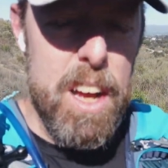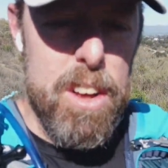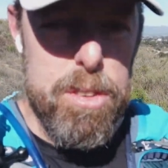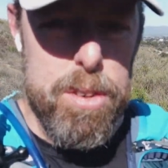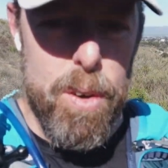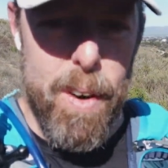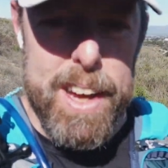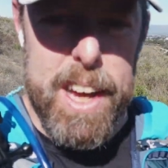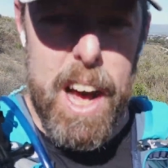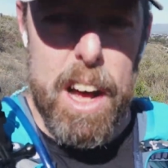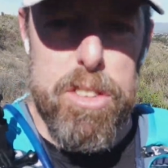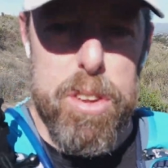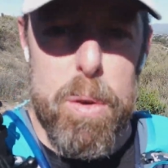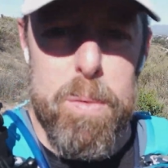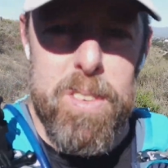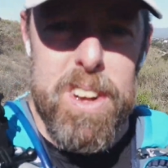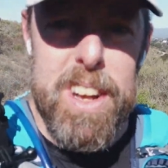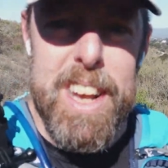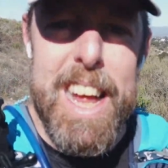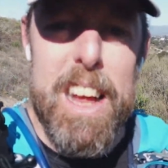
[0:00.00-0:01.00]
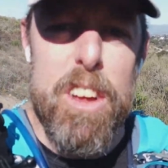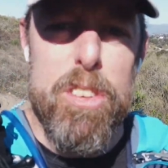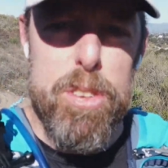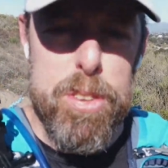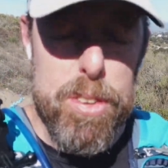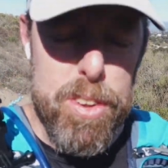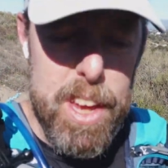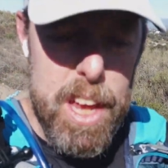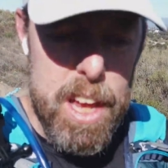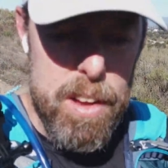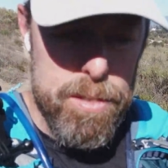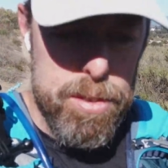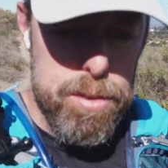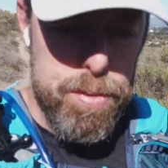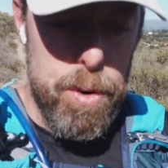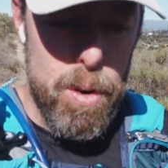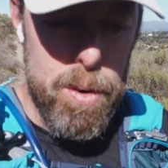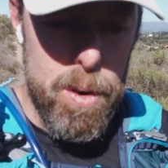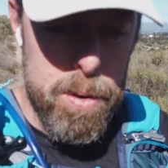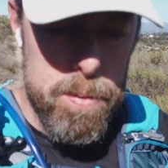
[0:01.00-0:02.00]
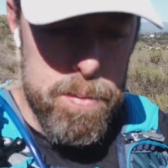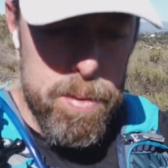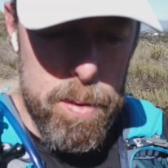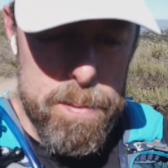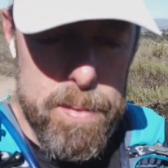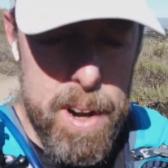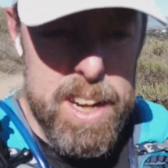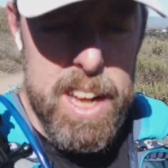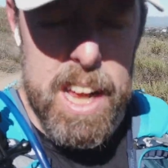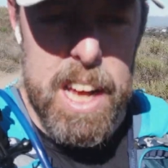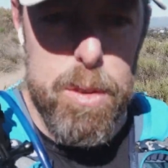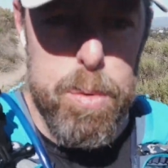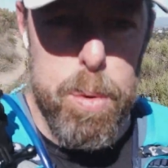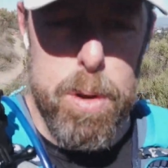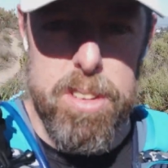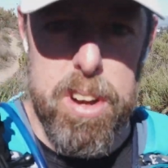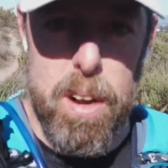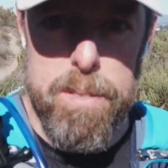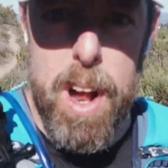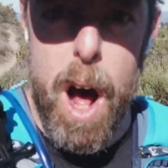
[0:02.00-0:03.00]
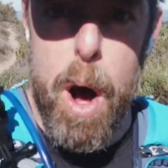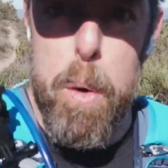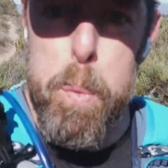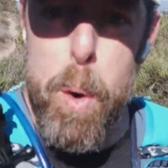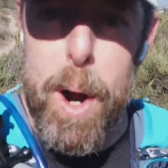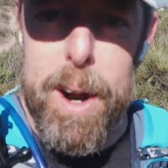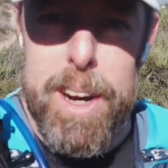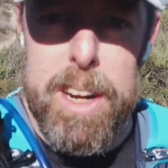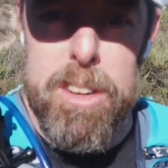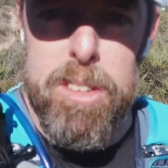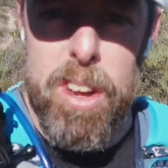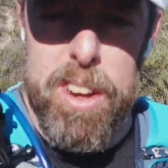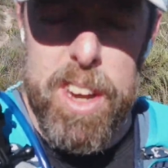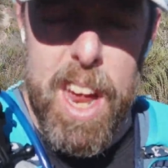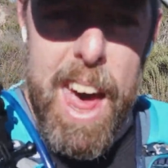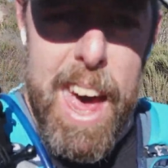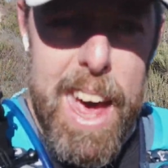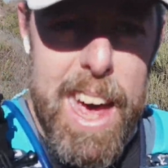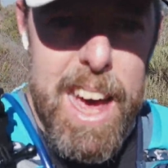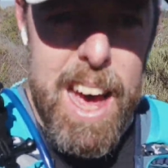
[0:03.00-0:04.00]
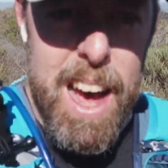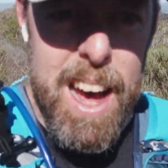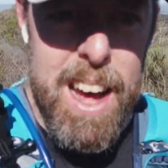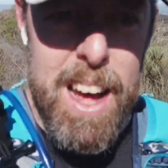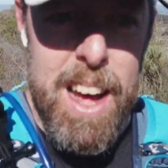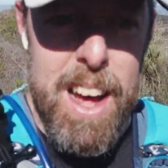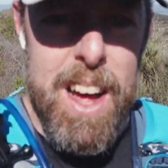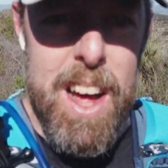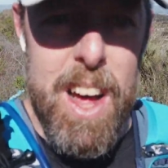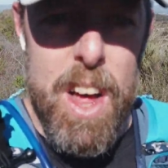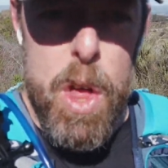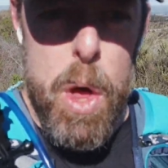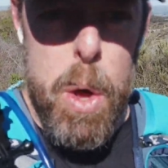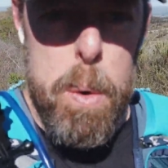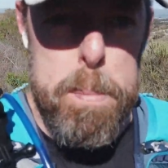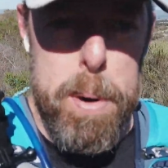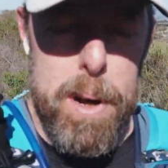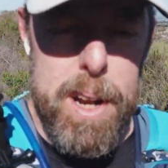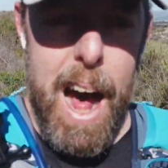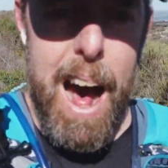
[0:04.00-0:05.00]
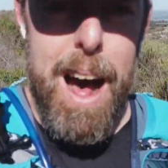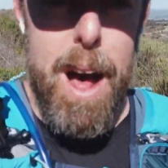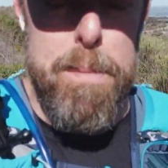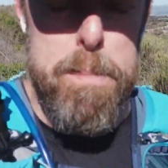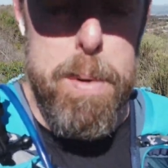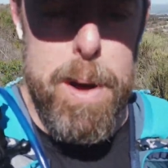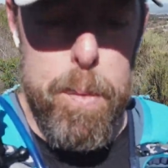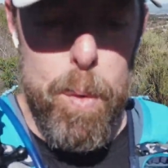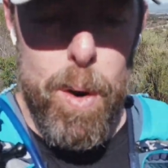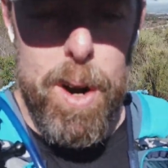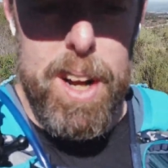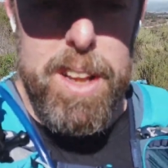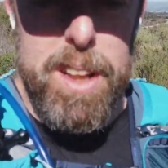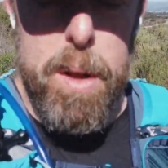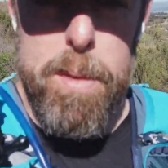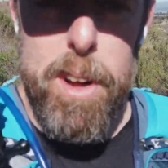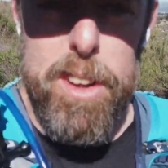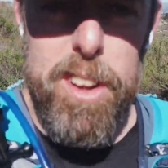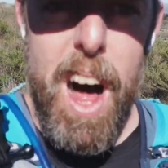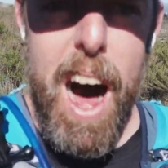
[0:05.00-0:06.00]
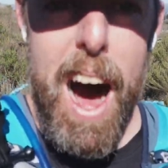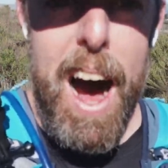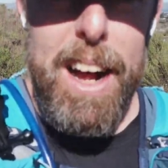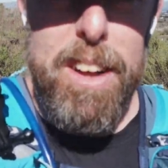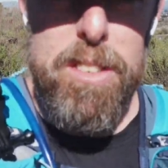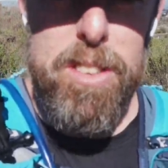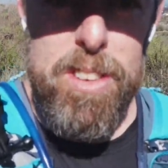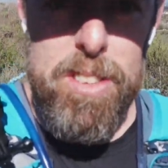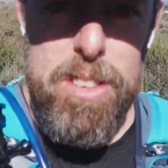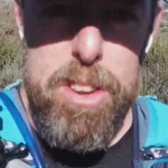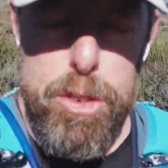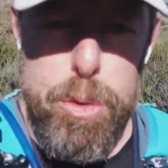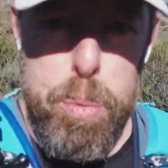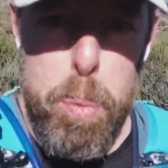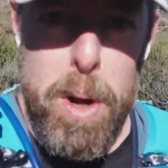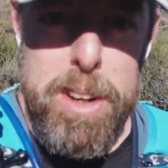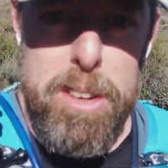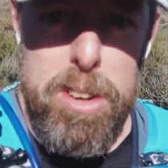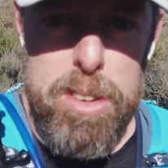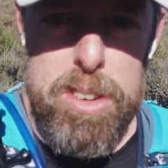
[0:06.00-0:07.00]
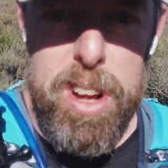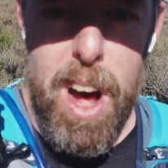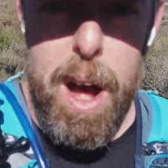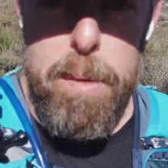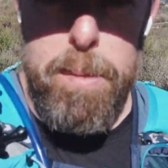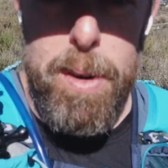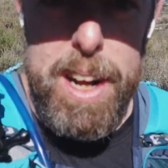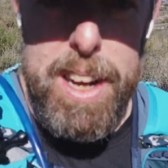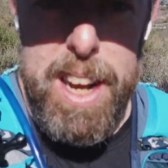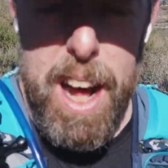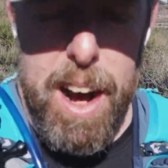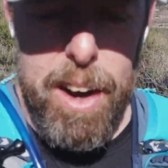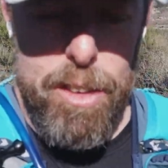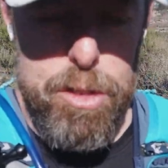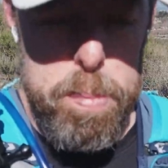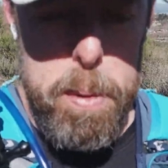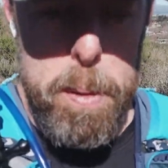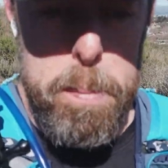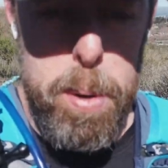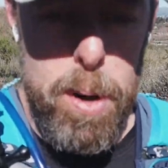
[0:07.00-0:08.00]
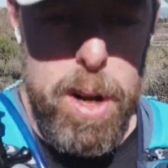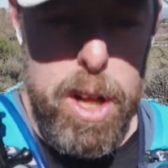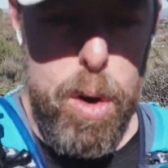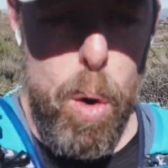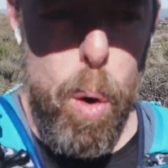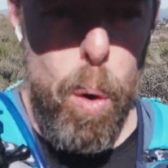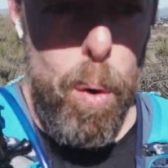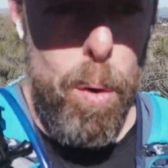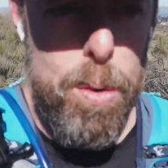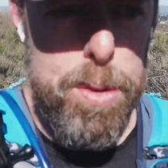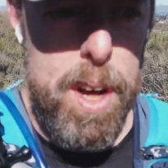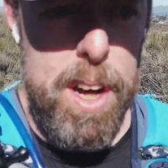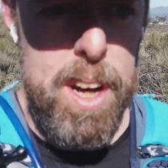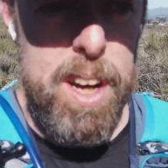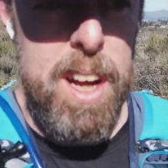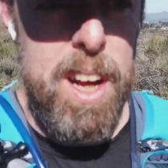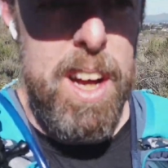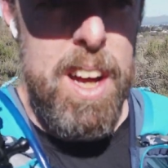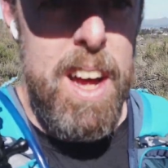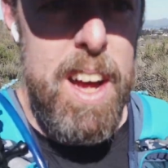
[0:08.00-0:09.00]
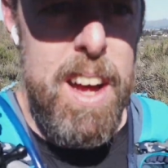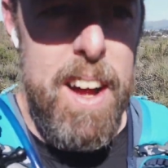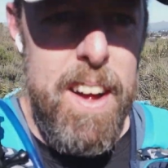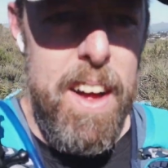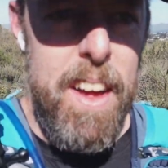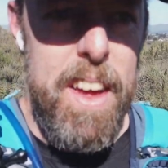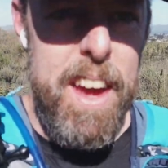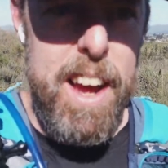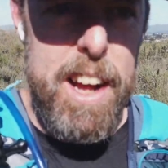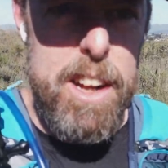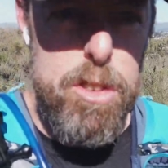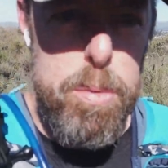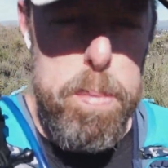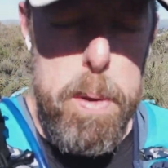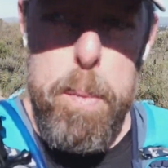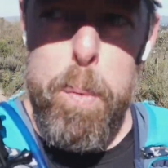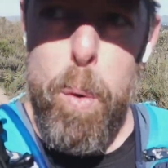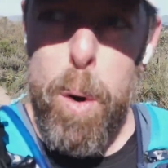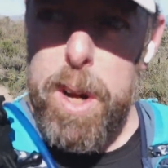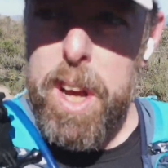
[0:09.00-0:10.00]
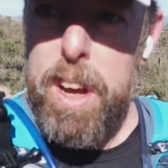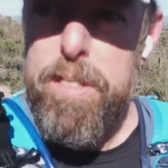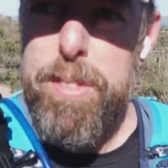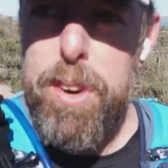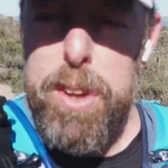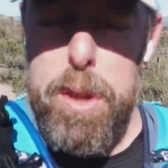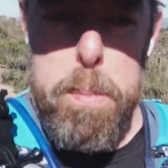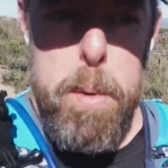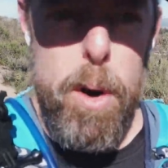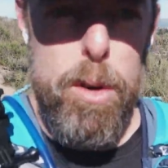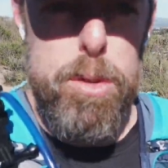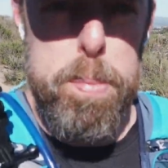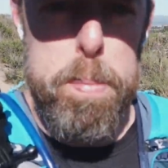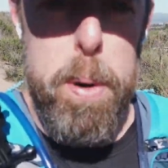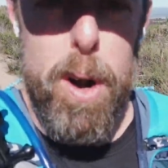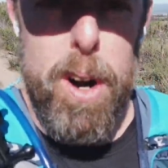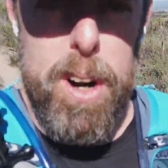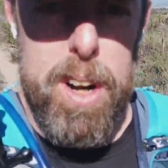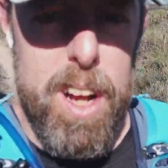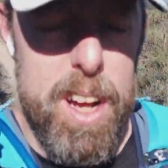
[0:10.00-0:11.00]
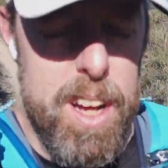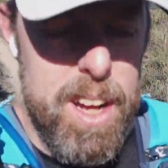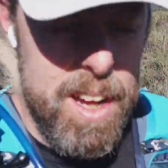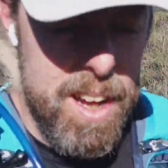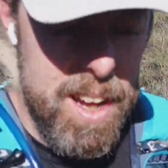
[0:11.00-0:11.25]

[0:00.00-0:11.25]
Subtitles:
So I got some knee sleeves for my knees, which I'm not wearing today, but I've been wearing them a lot since it's winter time right now. It's been pretty cold. And it's been working for the most part.